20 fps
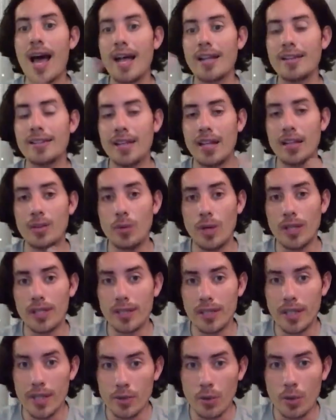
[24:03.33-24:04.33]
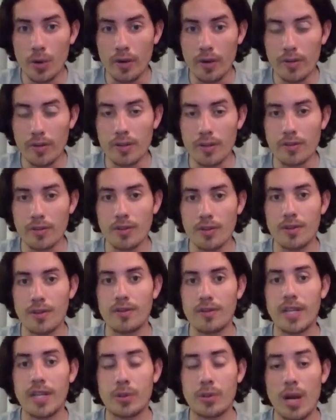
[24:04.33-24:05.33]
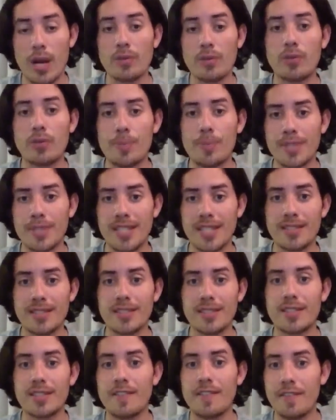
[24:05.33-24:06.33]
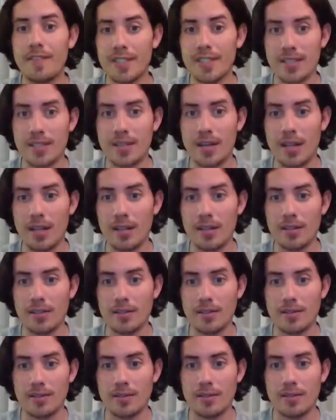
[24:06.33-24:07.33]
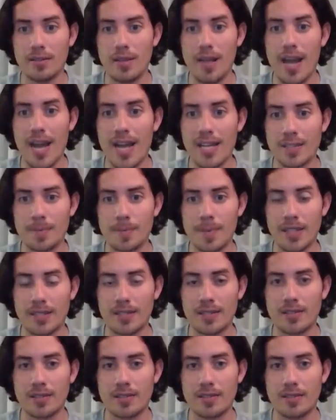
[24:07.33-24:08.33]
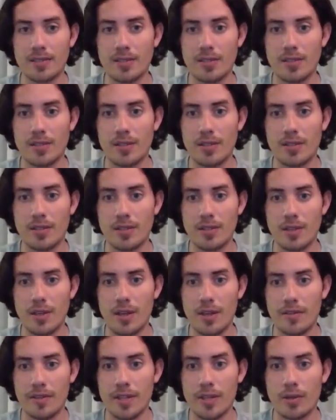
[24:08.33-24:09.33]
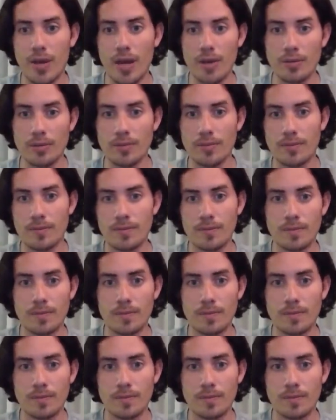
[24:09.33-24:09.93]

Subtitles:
and the other one in the north, the crown representing the physical aspect of the crown.